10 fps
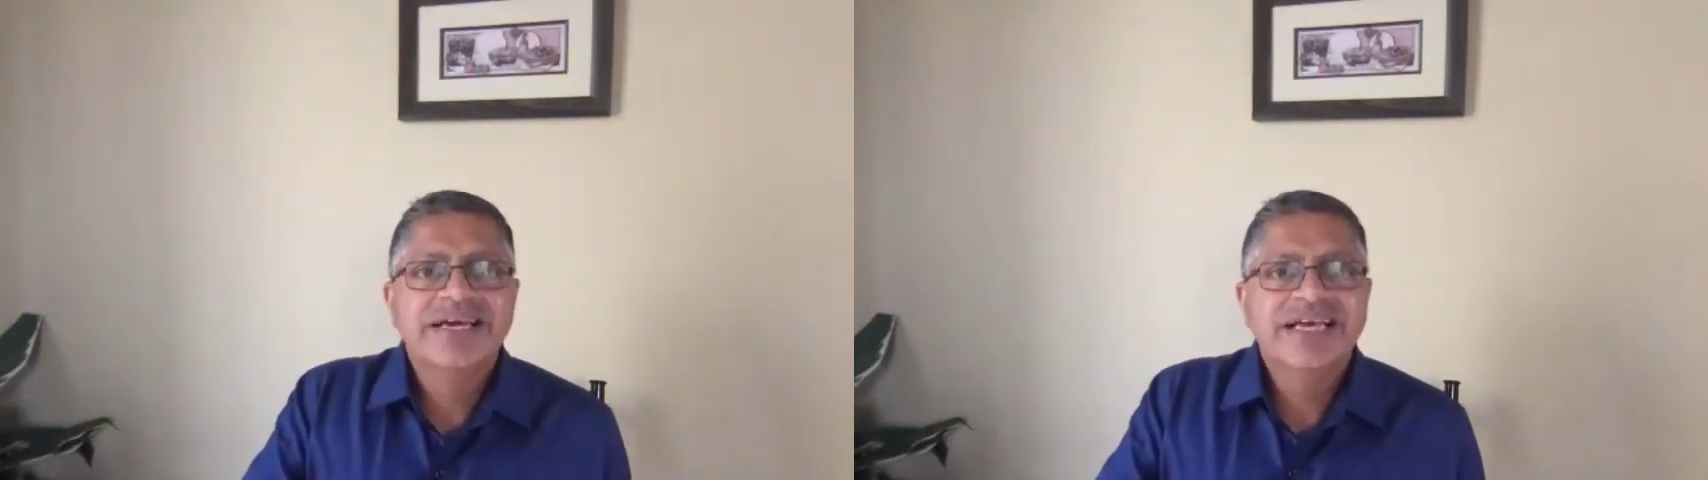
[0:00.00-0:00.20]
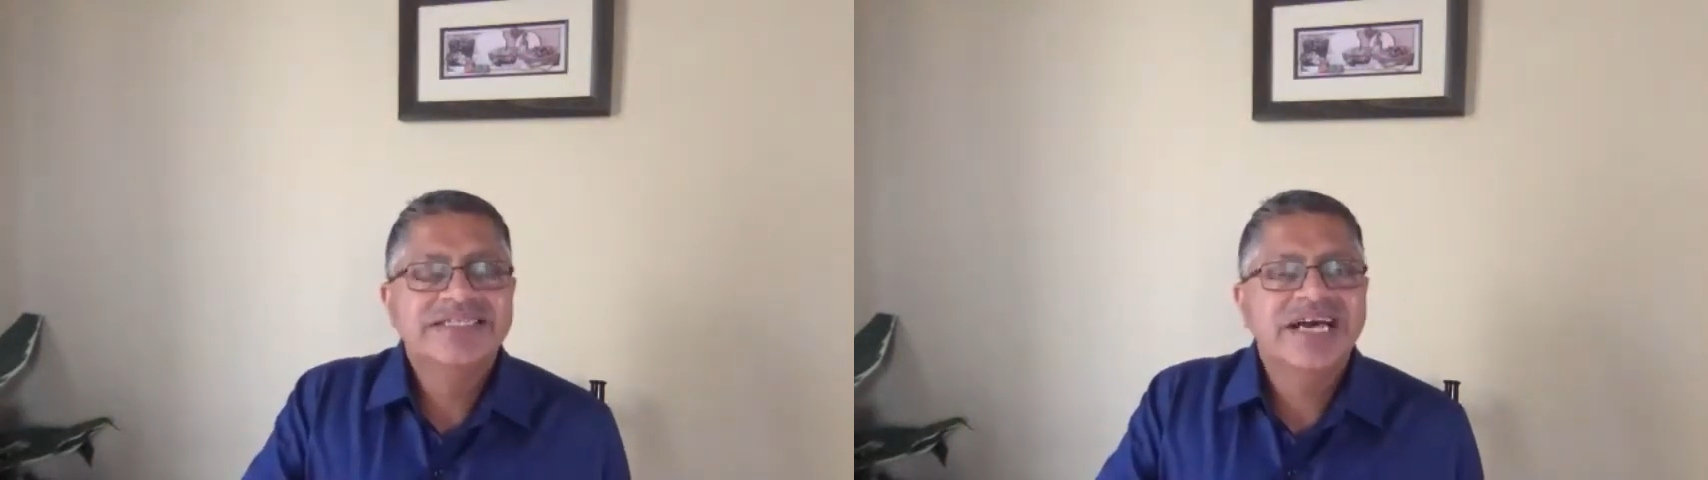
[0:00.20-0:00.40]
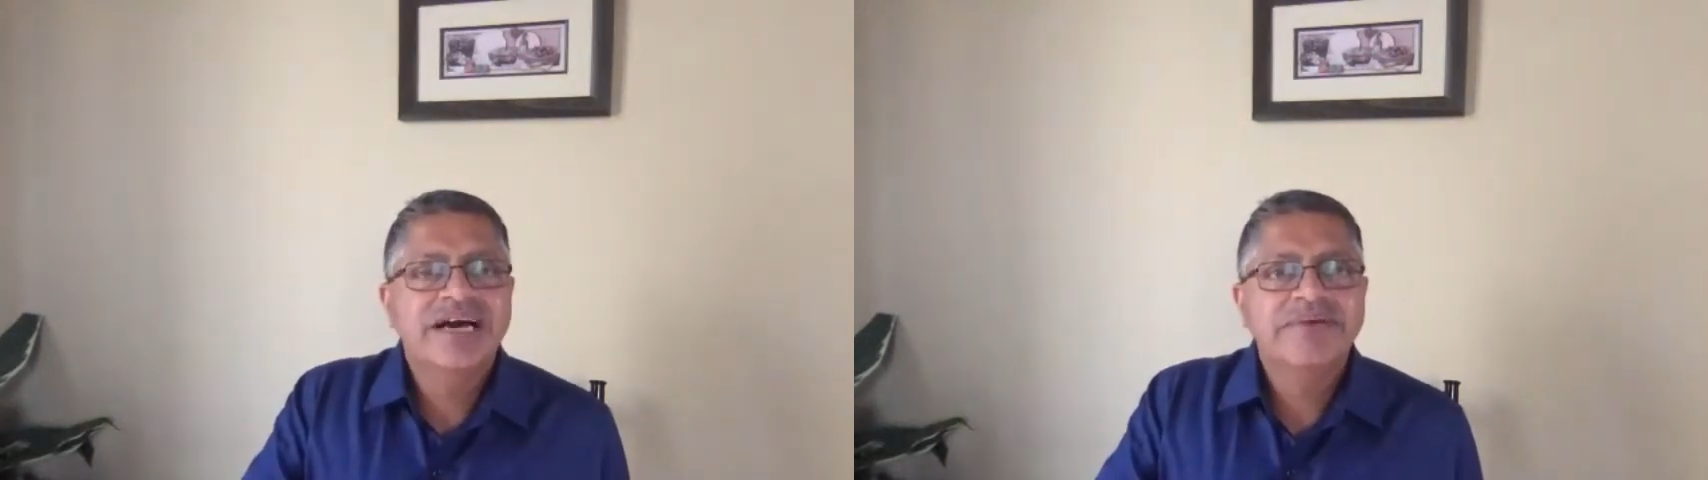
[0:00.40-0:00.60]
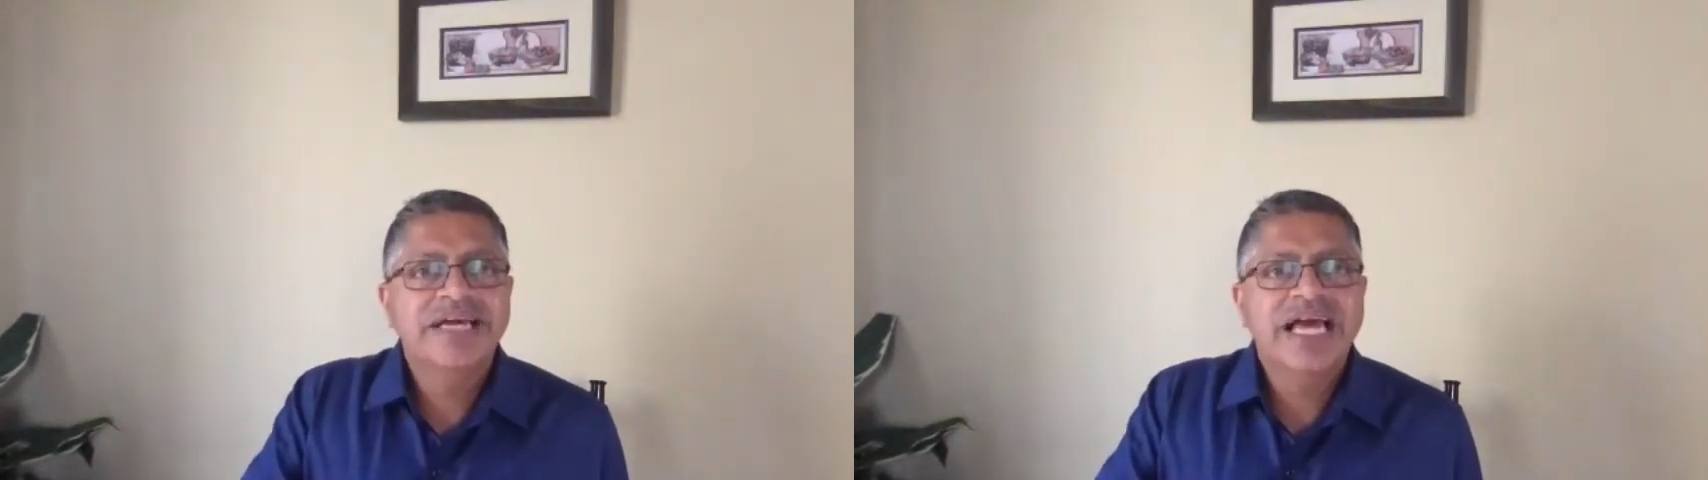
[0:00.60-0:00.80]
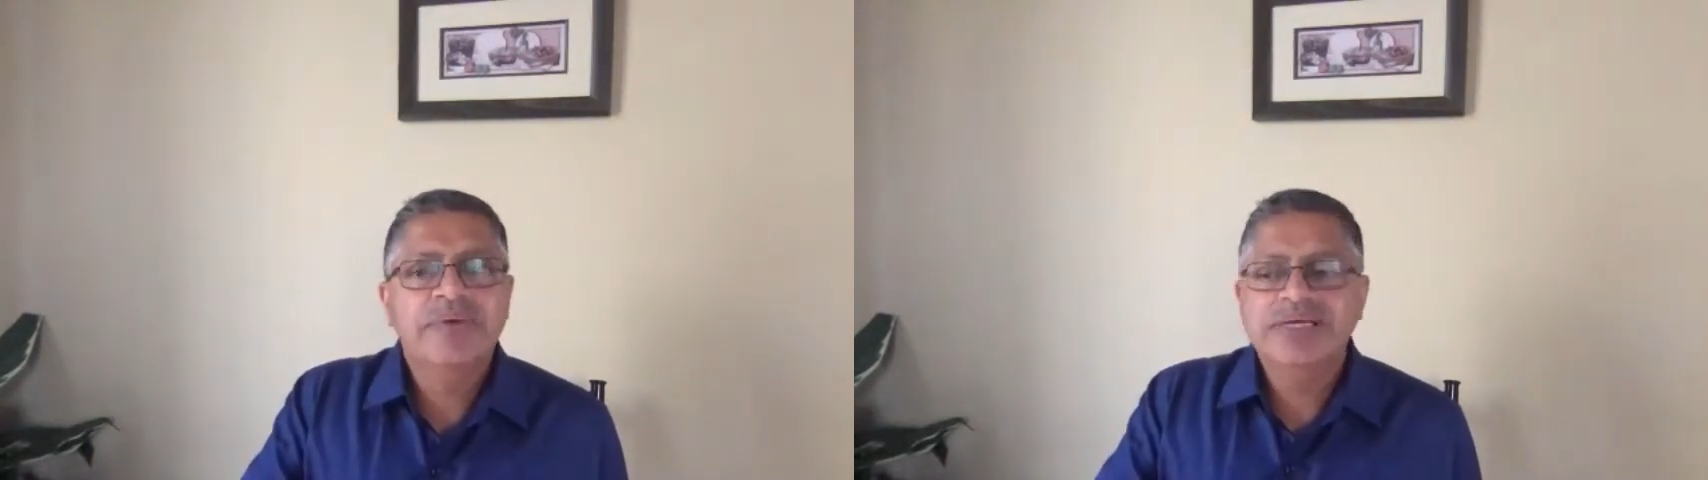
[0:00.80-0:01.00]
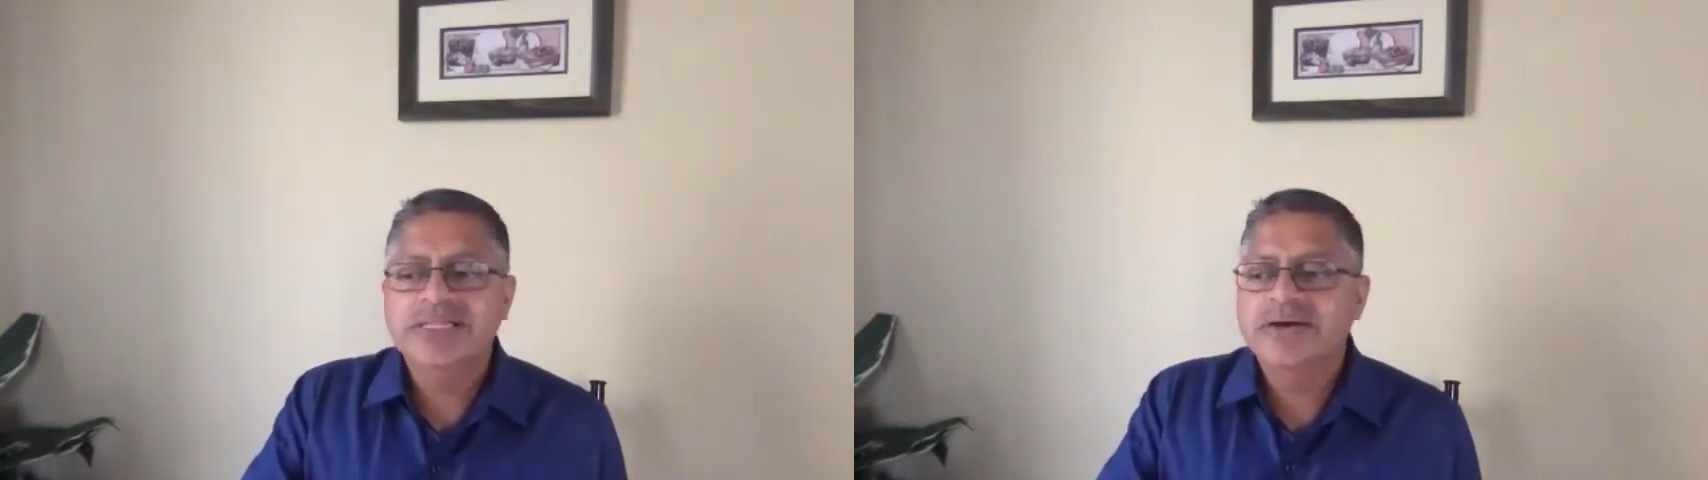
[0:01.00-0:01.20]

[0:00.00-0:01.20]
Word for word: his coming and we,